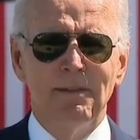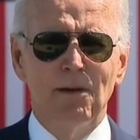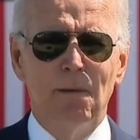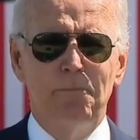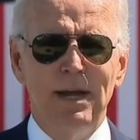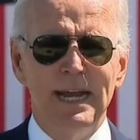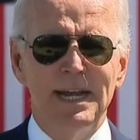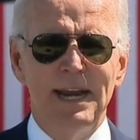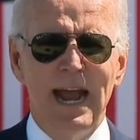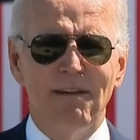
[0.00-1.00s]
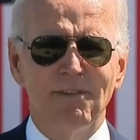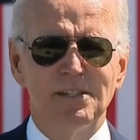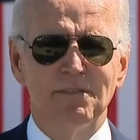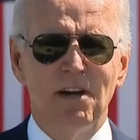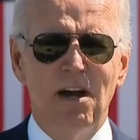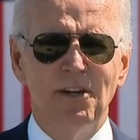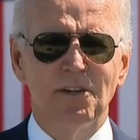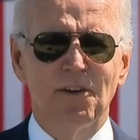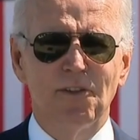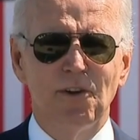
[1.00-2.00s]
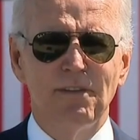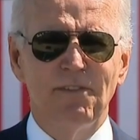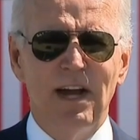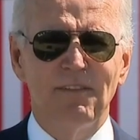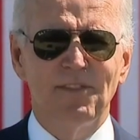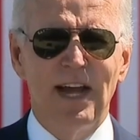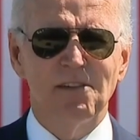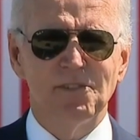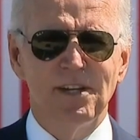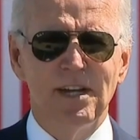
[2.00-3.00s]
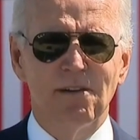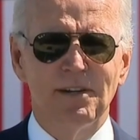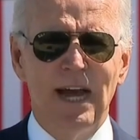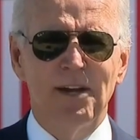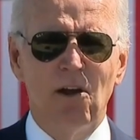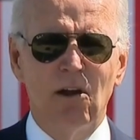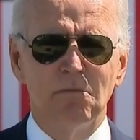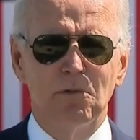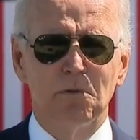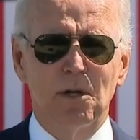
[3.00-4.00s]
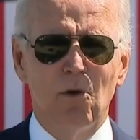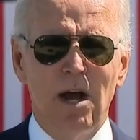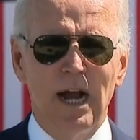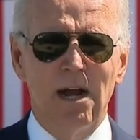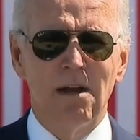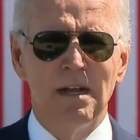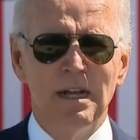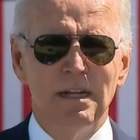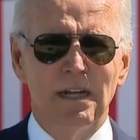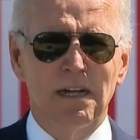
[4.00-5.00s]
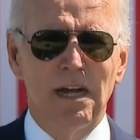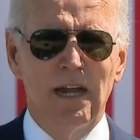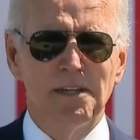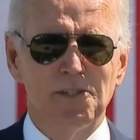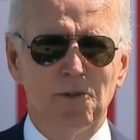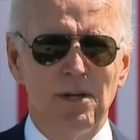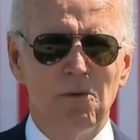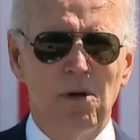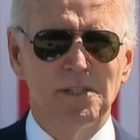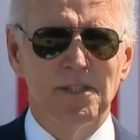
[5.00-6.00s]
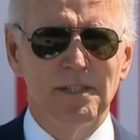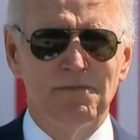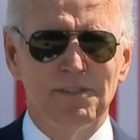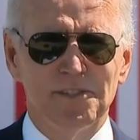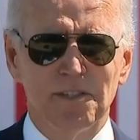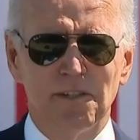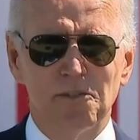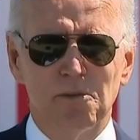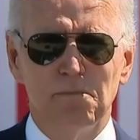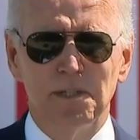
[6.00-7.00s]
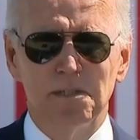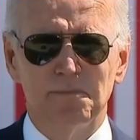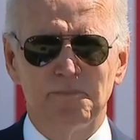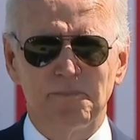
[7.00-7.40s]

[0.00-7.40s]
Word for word: they'll pay an average of 135,000 a year, and not all of them will require a college degree once these facilities are built.